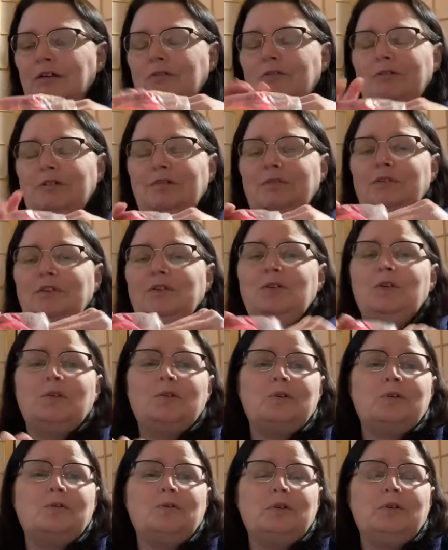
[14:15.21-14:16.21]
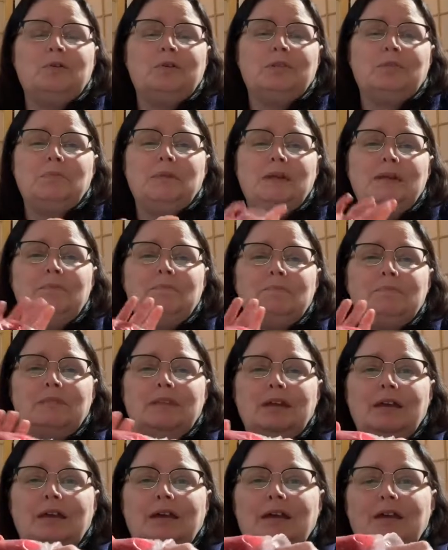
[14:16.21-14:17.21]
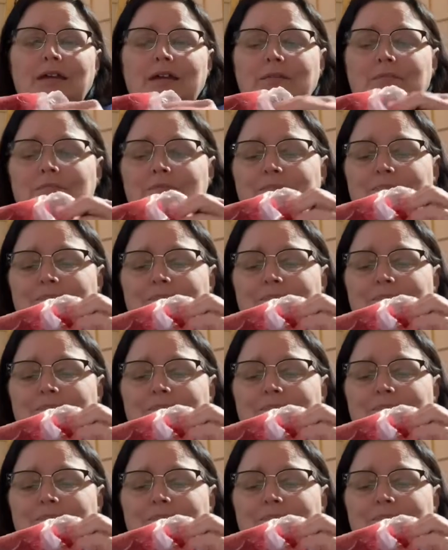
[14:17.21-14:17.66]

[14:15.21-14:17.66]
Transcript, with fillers: Or if you don't agree with me, um,